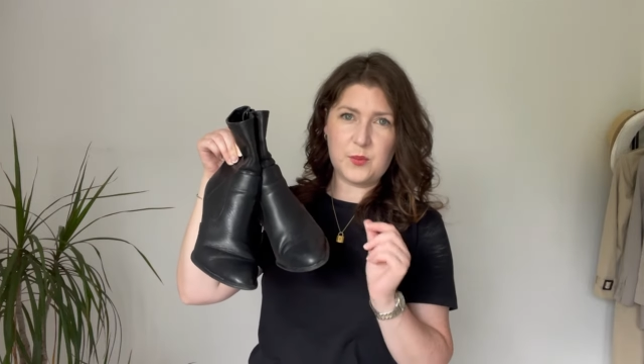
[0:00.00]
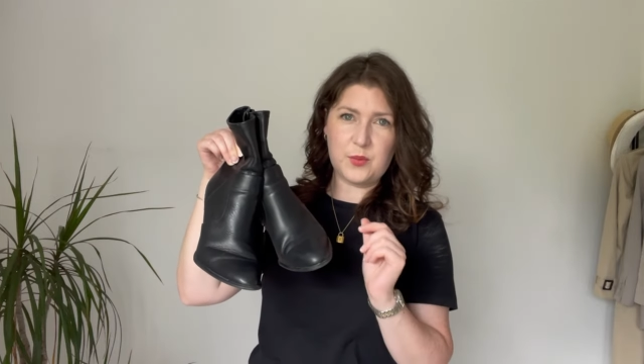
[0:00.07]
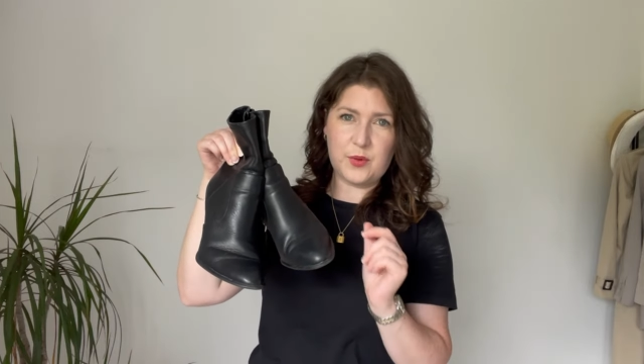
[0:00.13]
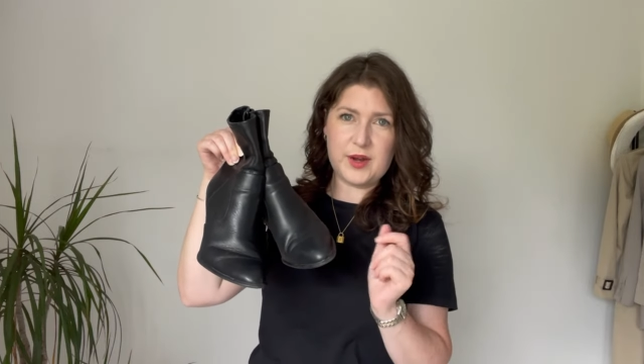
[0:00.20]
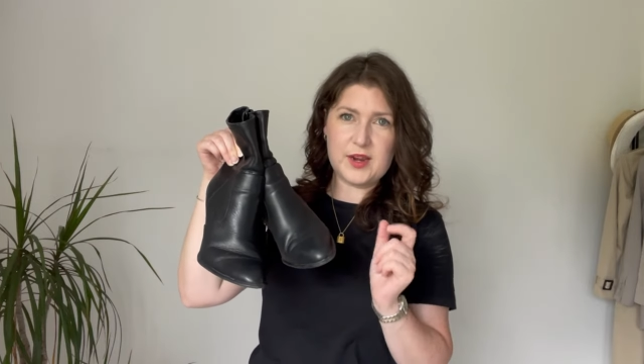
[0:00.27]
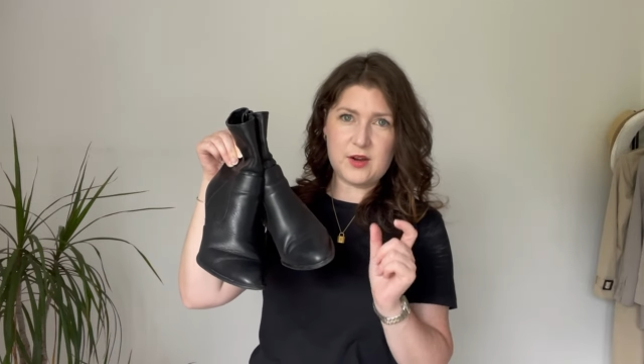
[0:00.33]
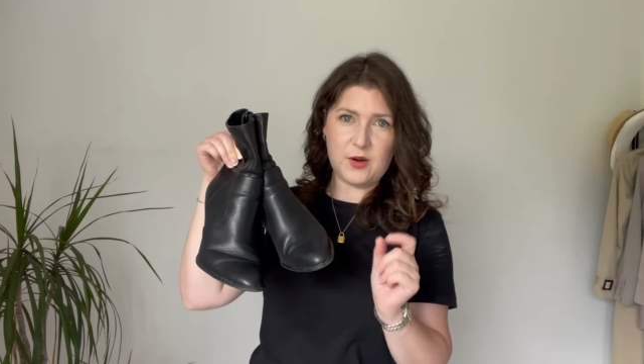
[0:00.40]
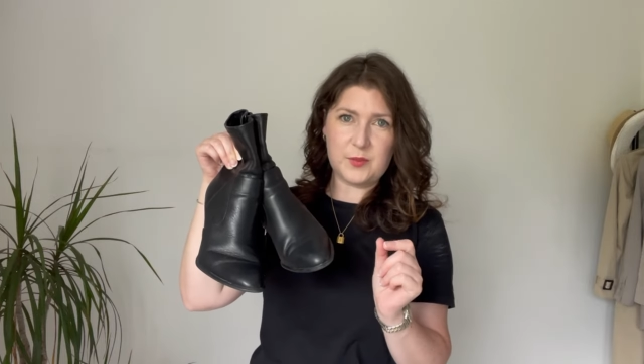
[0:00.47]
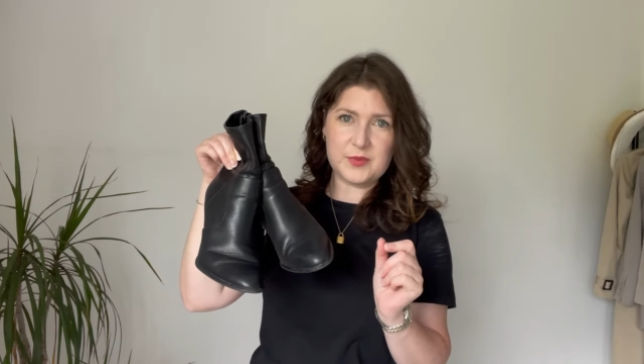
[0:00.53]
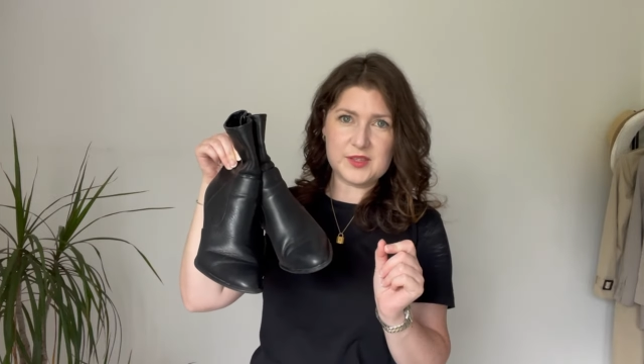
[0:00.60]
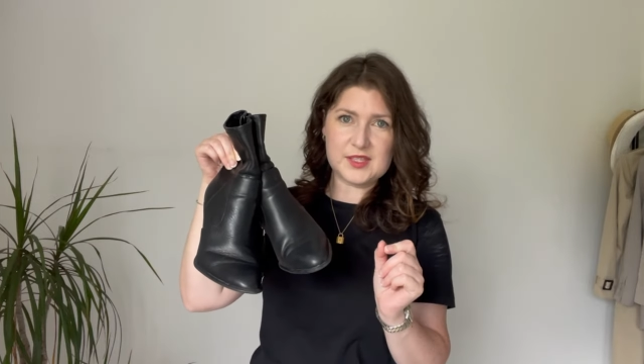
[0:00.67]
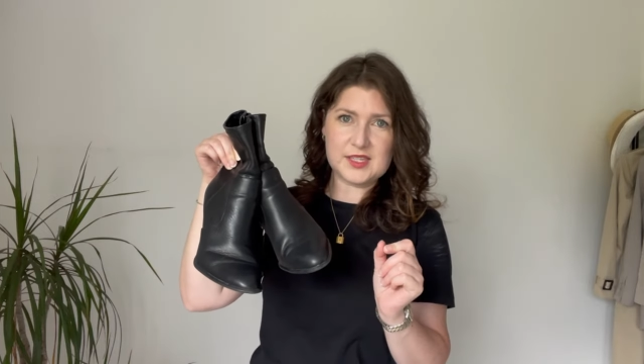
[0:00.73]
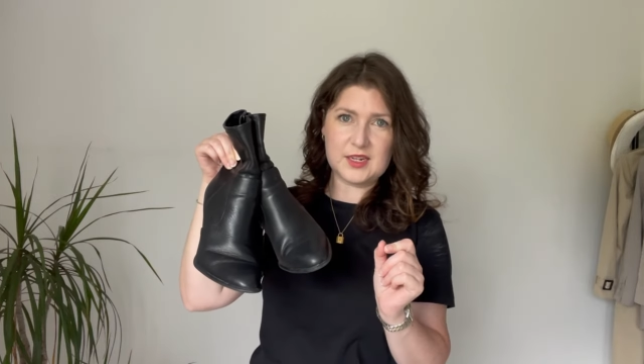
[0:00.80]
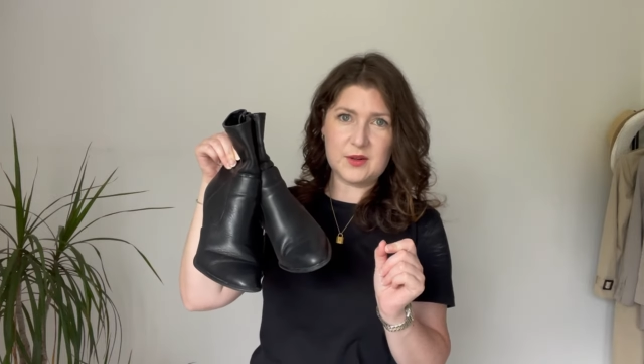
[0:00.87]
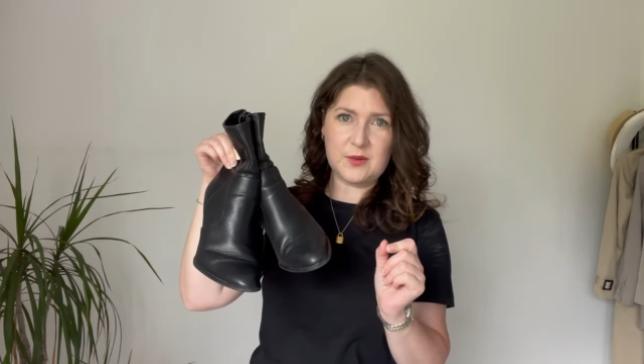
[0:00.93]
break up the
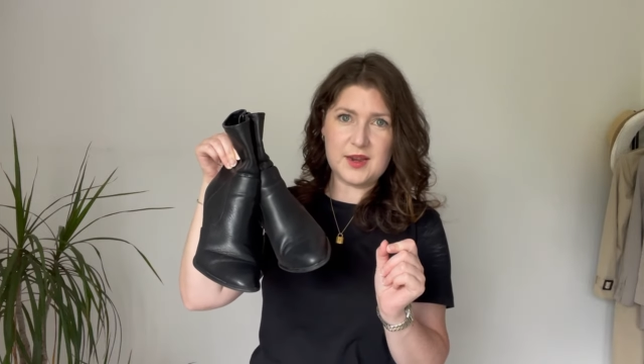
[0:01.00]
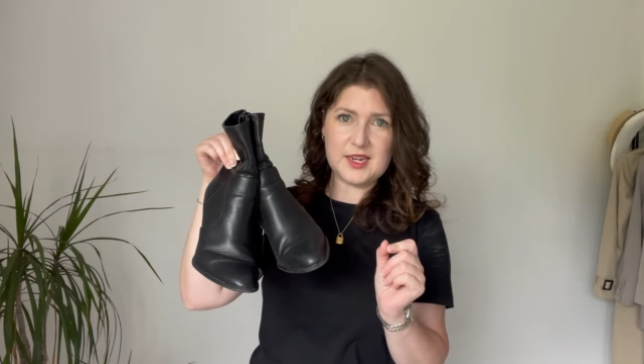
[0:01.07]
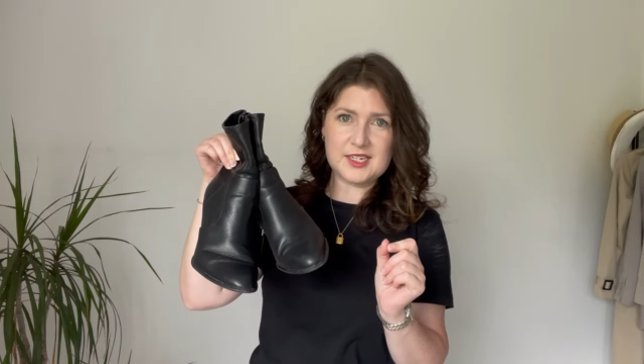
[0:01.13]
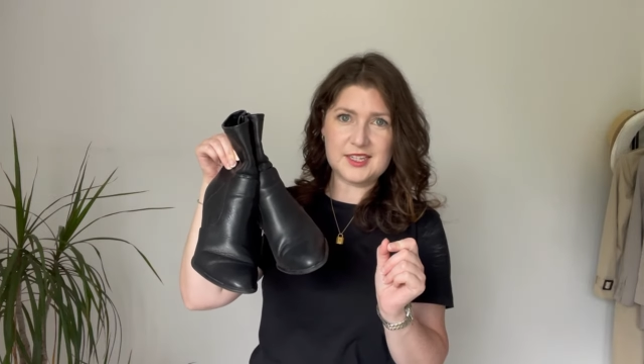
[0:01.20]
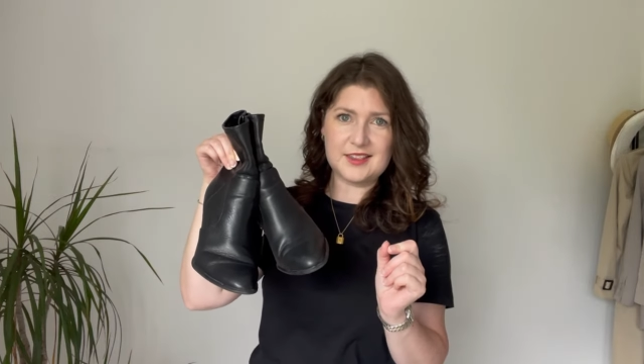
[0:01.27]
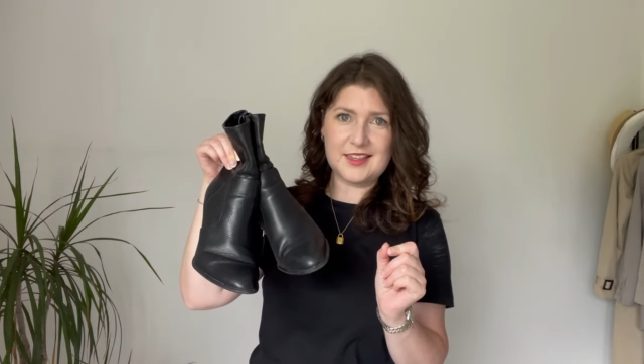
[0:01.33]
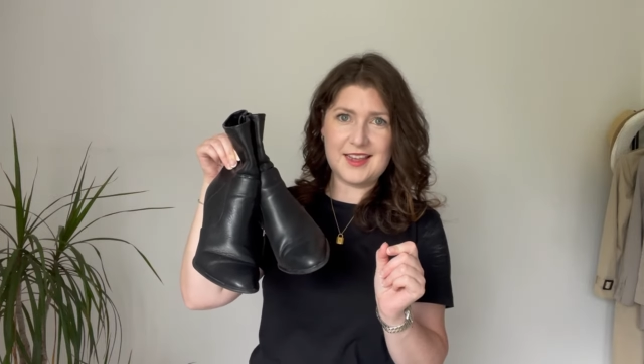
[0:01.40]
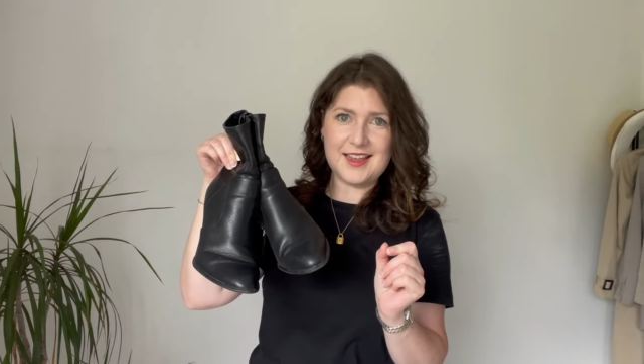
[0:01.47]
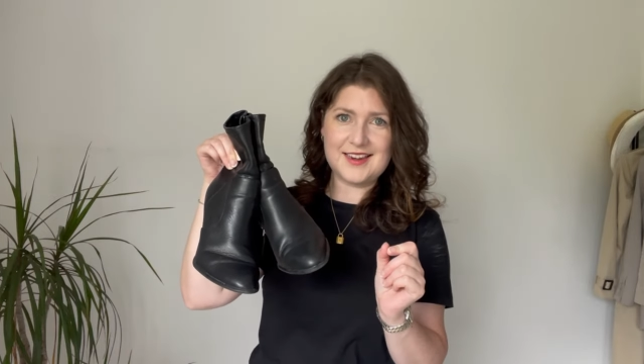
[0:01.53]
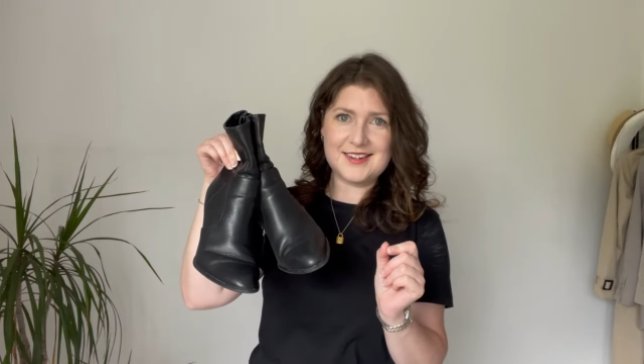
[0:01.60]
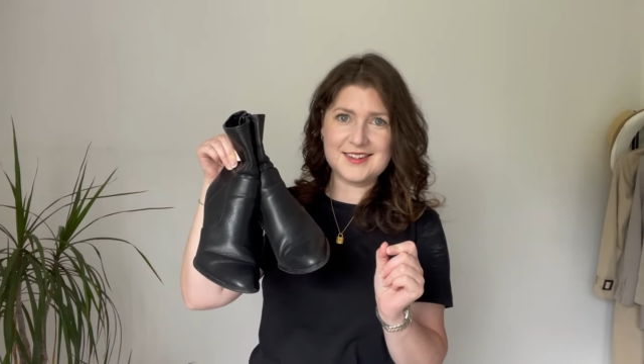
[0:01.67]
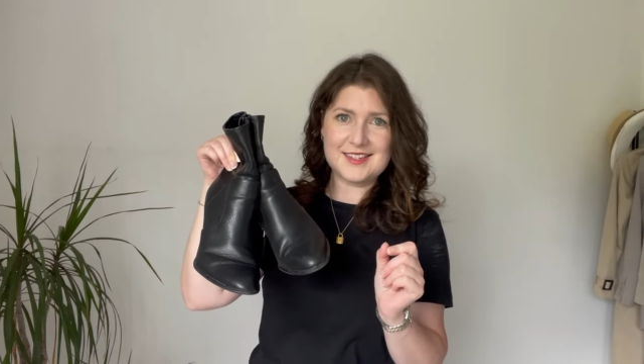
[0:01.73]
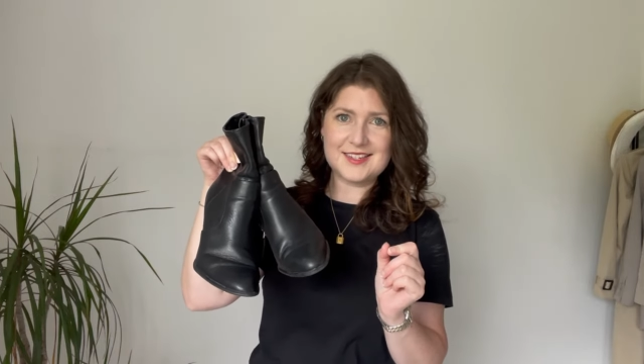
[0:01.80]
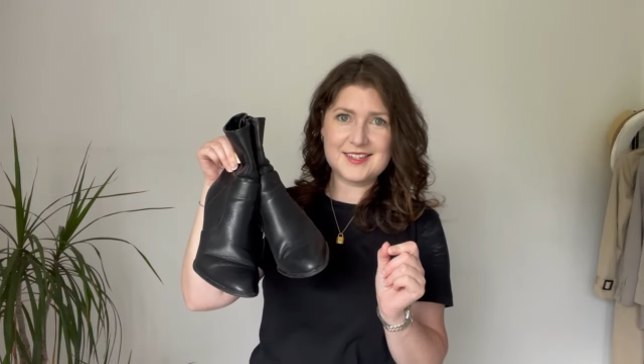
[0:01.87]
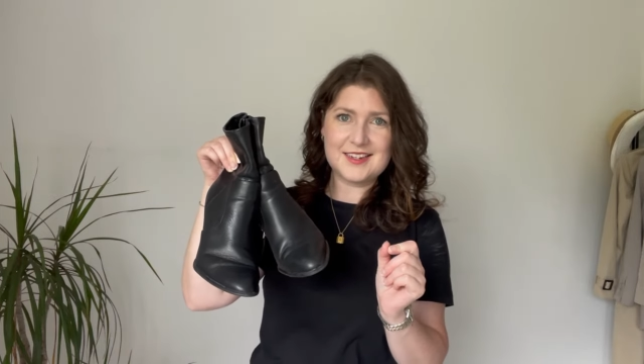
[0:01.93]
silhouette at the
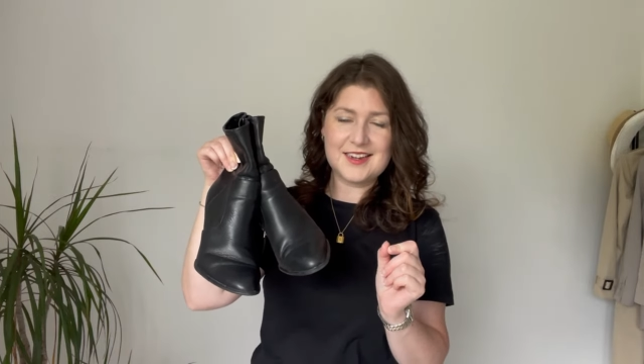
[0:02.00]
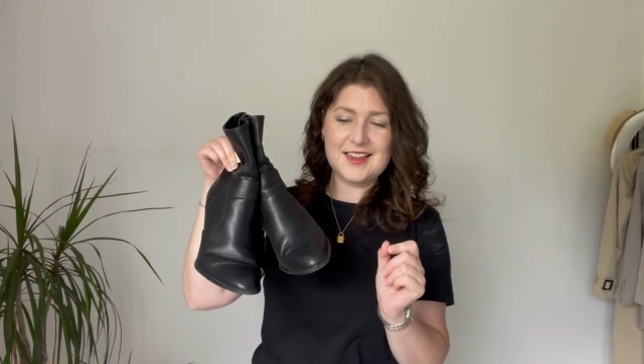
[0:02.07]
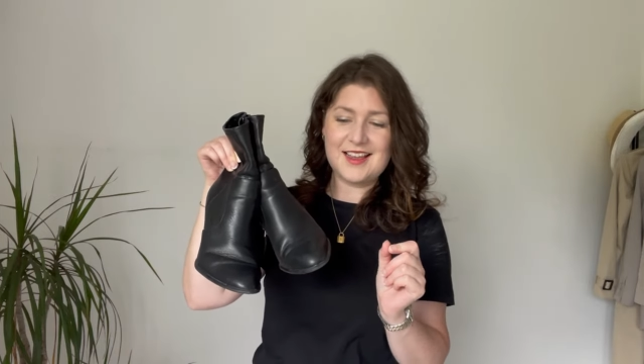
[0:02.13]
end